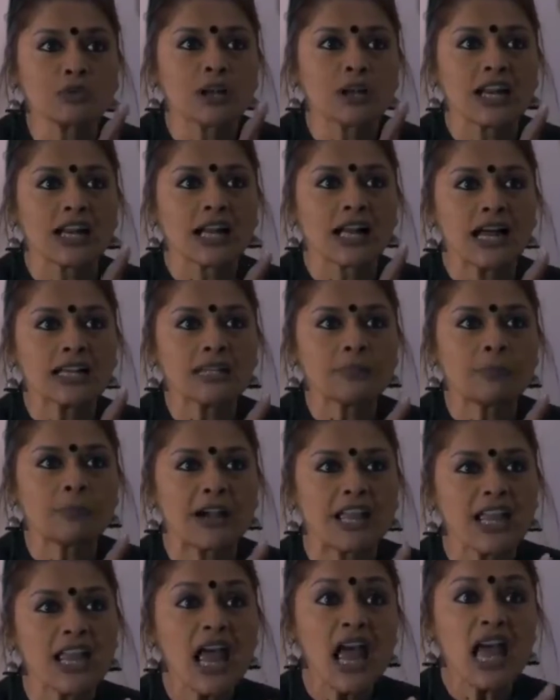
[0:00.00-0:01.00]
the
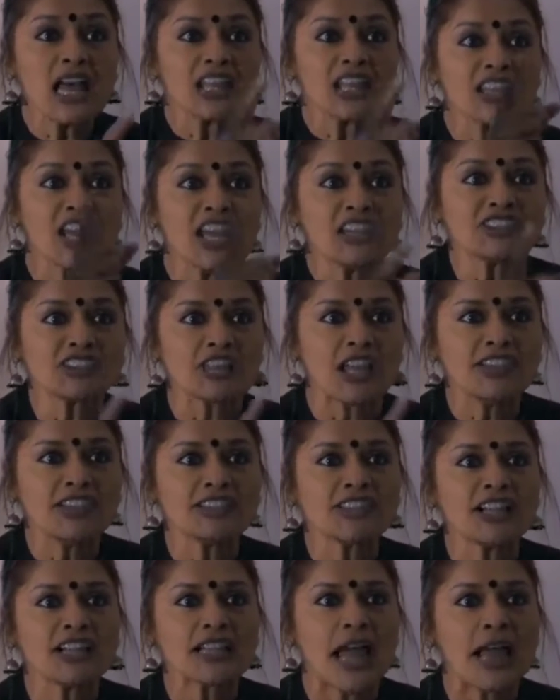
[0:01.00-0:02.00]
liberals, which
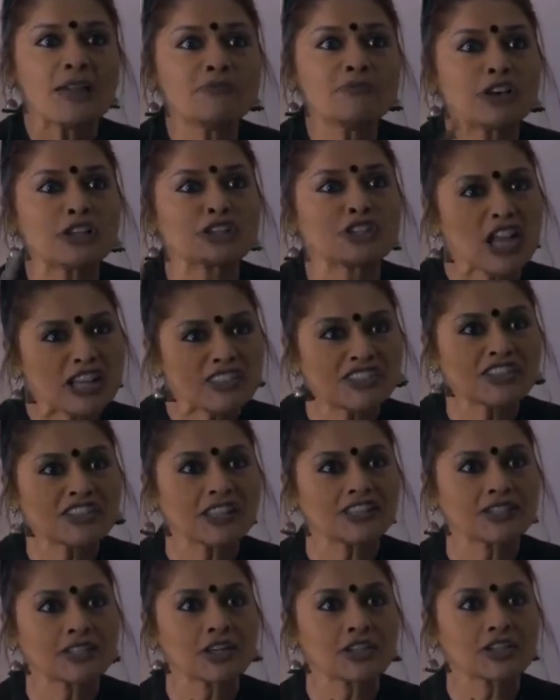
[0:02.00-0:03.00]
I think is a
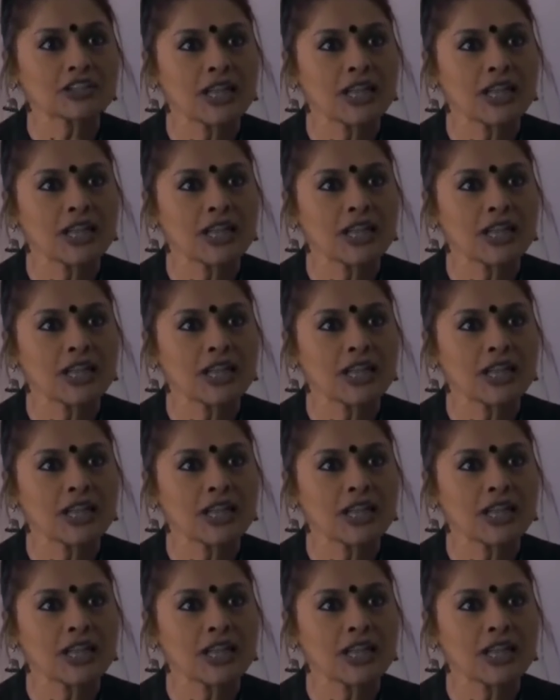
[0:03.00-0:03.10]
dangerous